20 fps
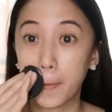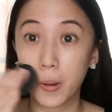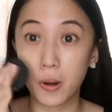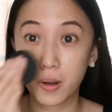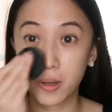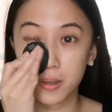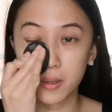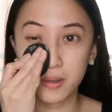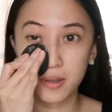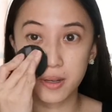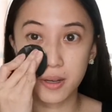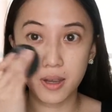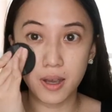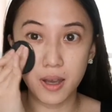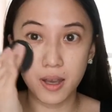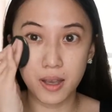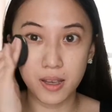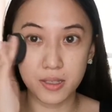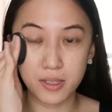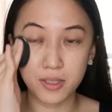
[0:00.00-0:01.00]
product,
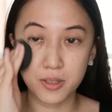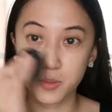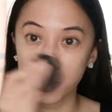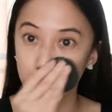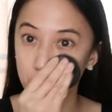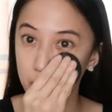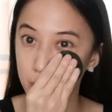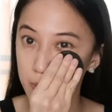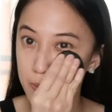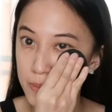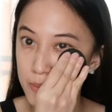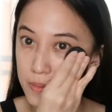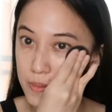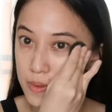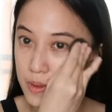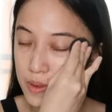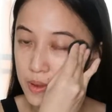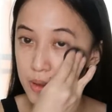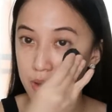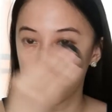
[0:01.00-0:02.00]
as
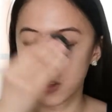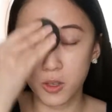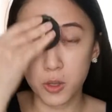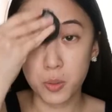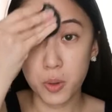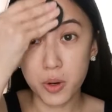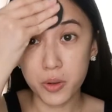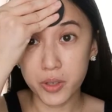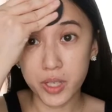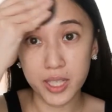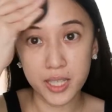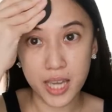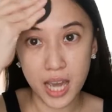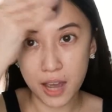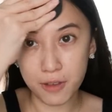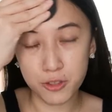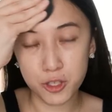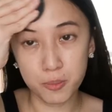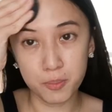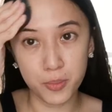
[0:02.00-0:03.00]
you won't really
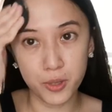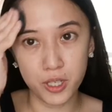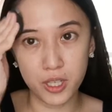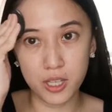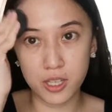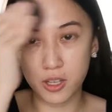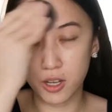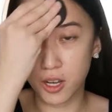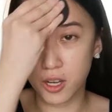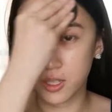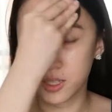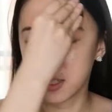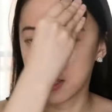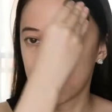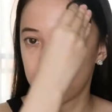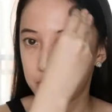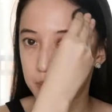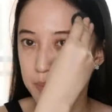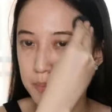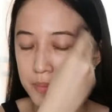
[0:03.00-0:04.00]
have to put on
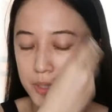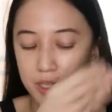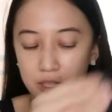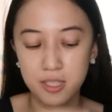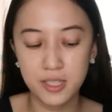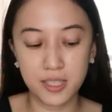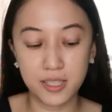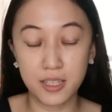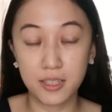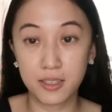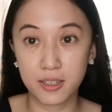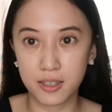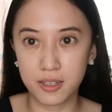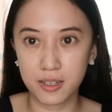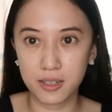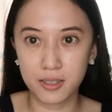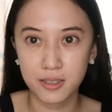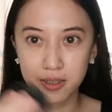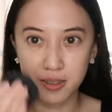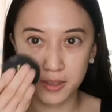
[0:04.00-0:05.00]
concealer
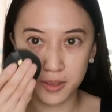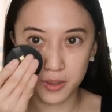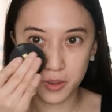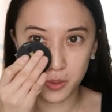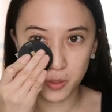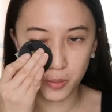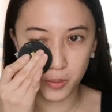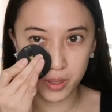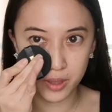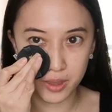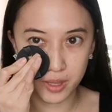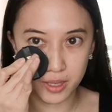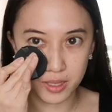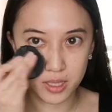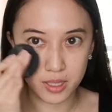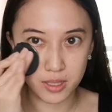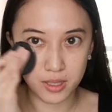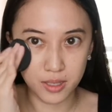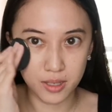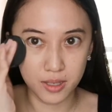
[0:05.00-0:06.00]
with
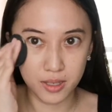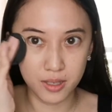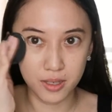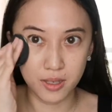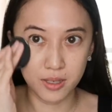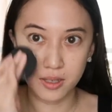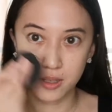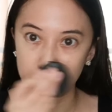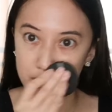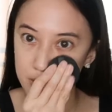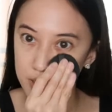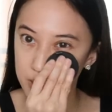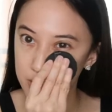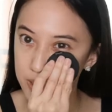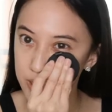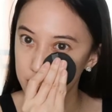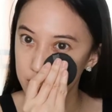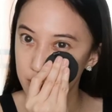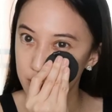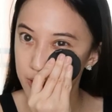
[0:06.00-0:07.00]
this.
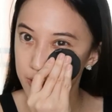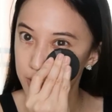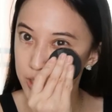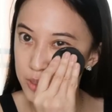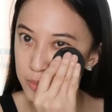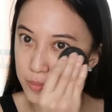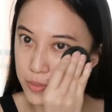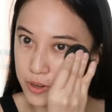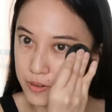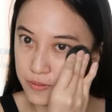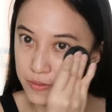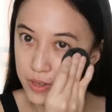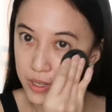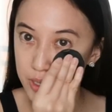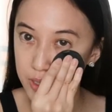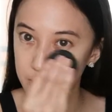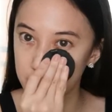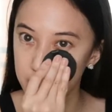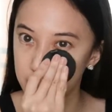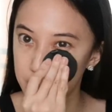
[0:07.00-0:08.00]
Gives perfect